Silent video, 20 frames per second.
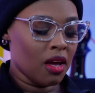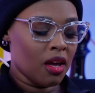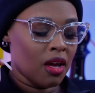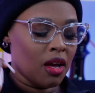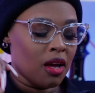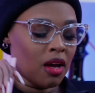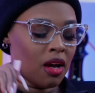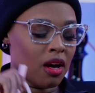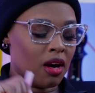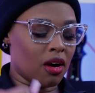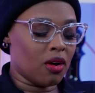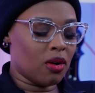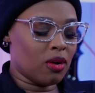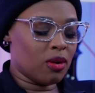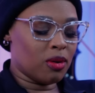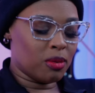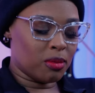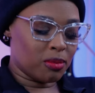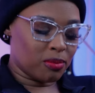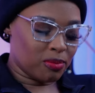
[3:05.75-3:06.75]

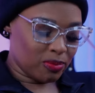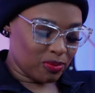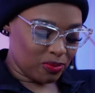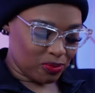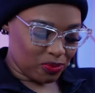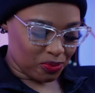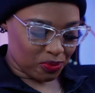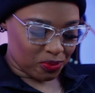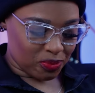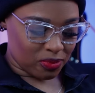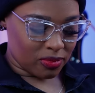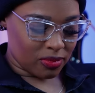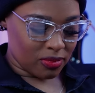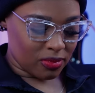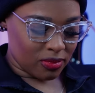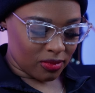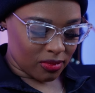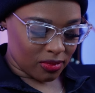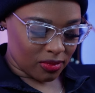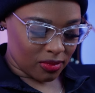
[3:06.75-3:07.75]

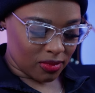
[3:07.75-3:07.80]
(no one is talking)